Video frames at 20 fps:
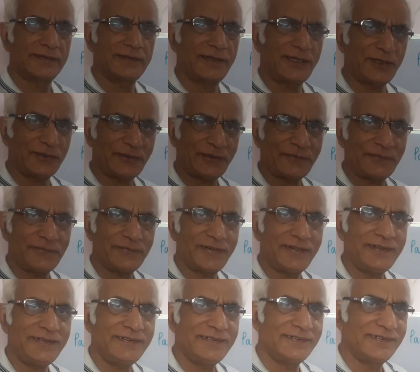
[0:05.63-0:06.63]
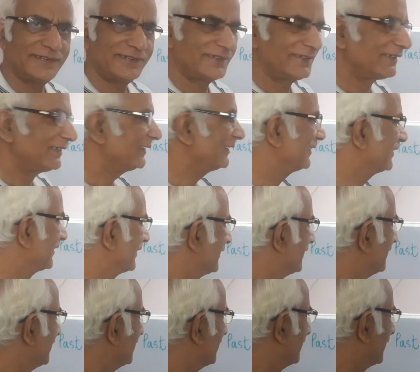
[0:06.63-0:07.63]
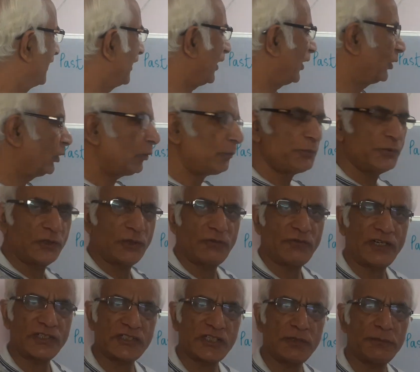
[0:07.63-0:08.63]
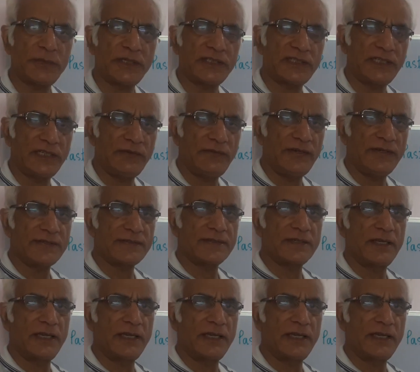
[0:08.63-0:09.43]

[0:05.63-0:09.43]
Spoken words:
Hello everyone. I hope you are watching my TV